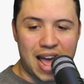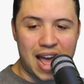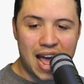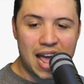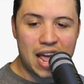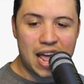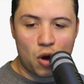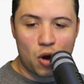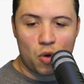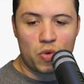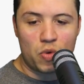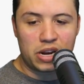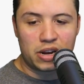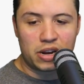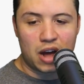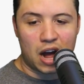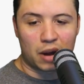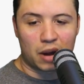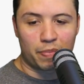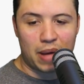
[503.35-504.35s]
AoE
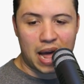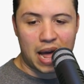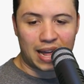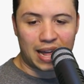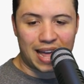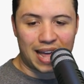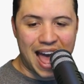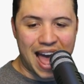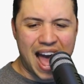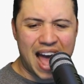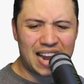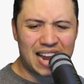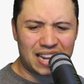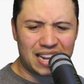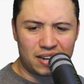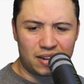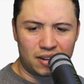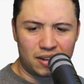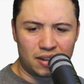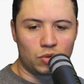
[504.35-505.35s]
knockback
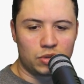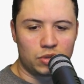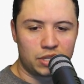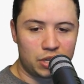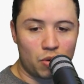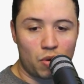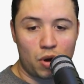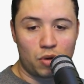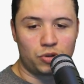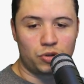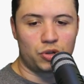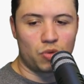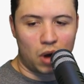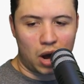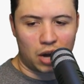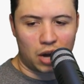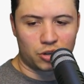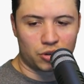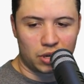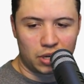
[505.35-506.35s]
added 0 to
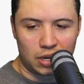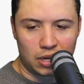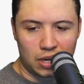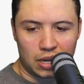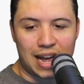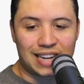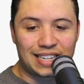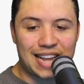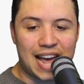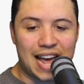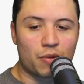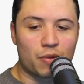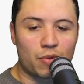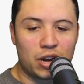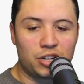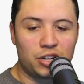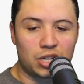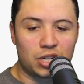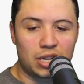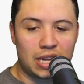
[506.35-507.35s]
100. Attack
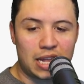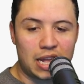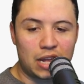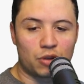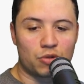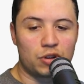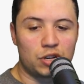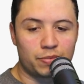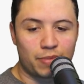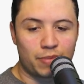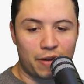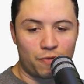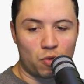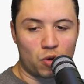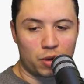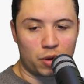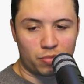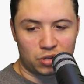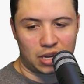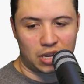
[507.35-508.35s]
range increased by
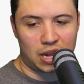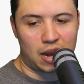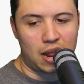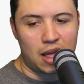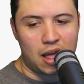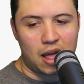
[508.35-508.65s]
40%.